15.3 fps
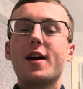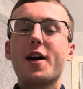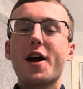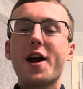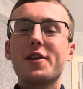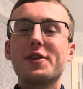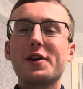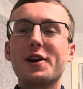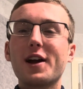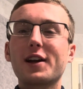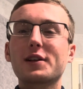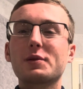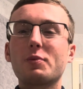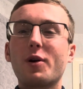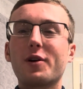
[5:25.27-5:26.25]
And the
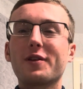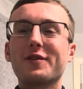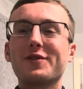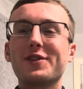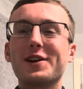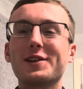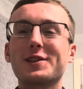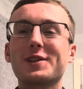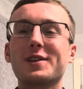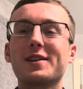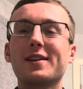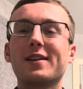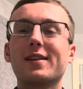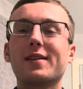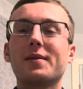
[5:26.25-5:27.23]
next part of this
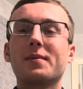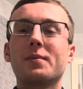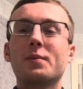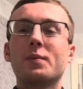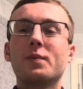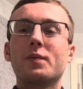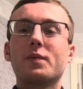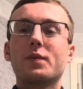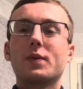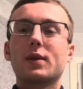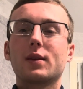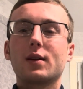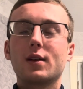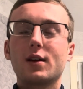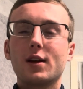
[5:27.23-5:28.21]

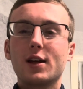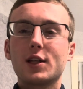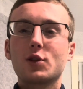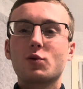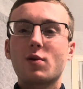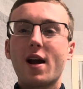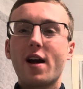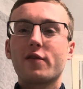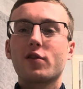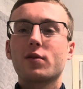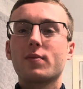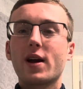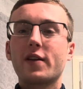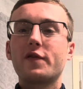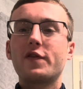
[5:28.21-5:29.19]
is rather
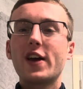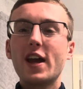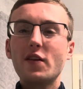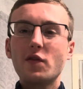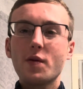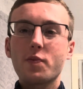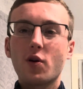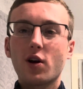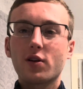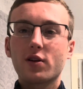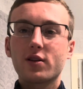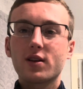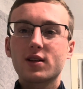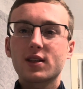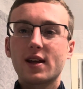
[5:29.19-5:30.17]
my favorite part
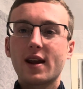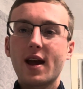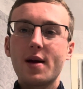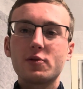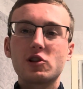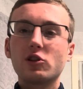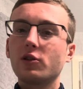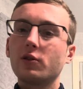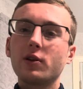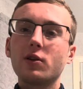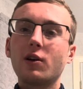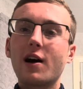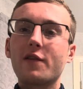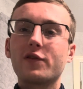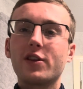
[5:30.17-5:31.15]
of this, and I absolutely
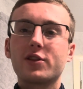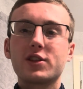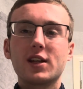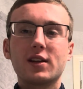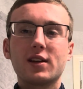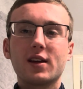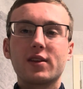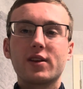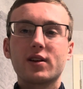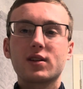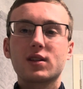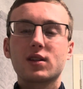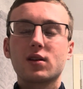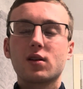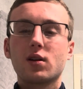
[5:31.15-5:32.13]
love that she did
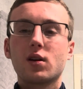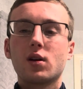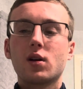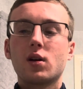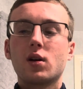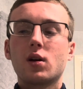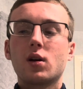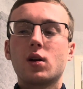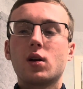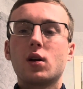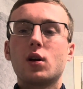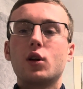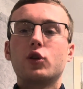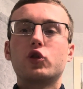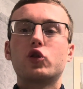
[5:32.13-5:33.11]
this.
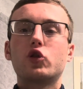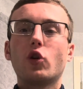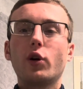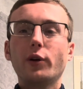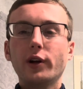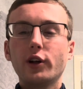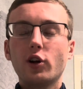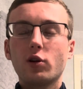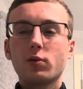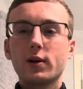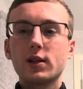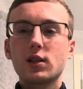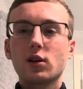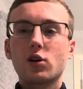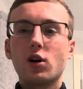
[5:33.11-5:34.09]
During her
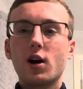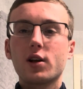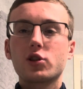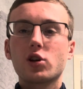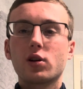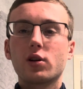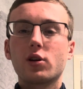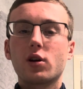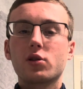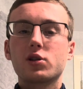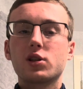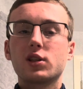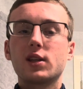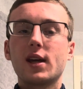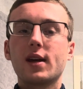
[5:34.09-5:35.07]
recent concert in
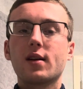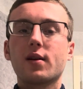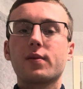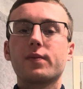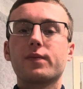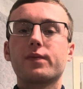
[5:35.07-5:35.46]
Argentina,